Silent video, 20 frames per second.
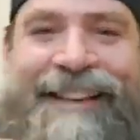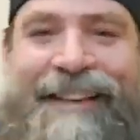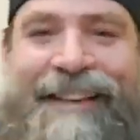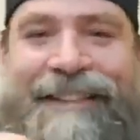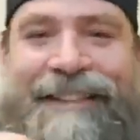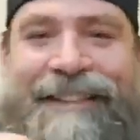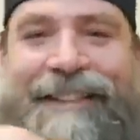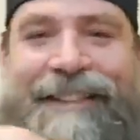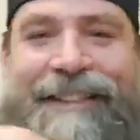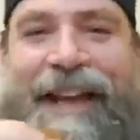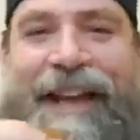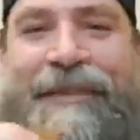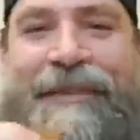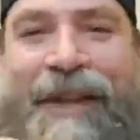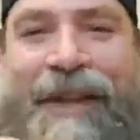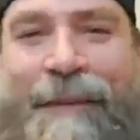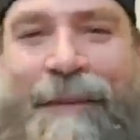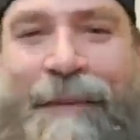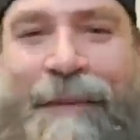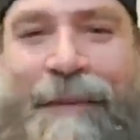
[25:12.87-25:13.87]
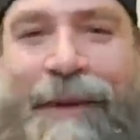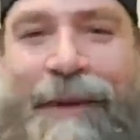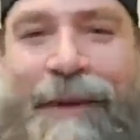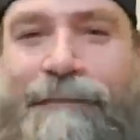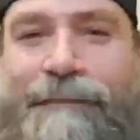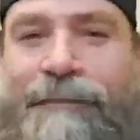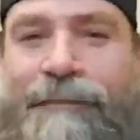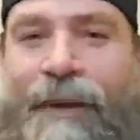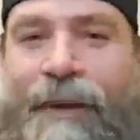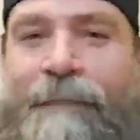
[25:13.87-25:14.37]
Save some,
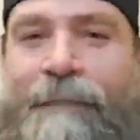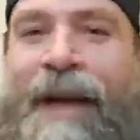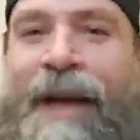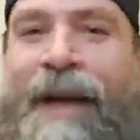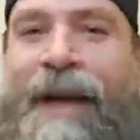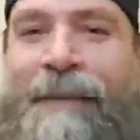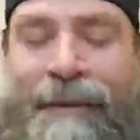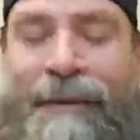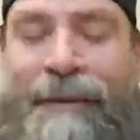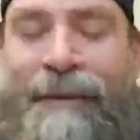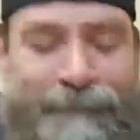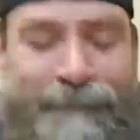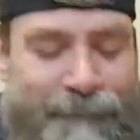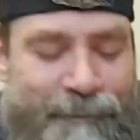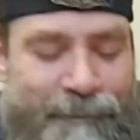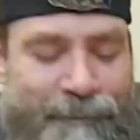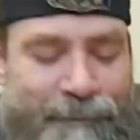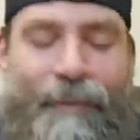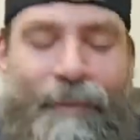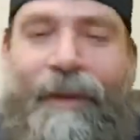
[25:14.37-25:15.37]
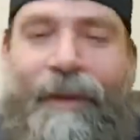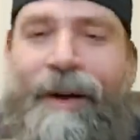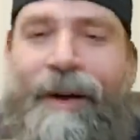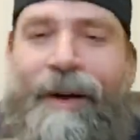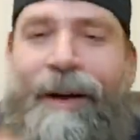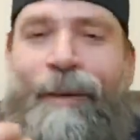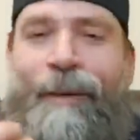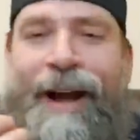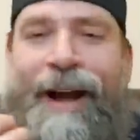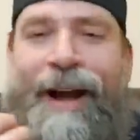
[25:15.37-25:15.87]
maybe. Oh
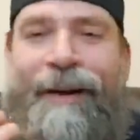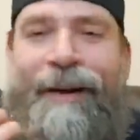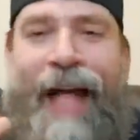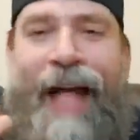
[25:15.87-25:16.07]
wow.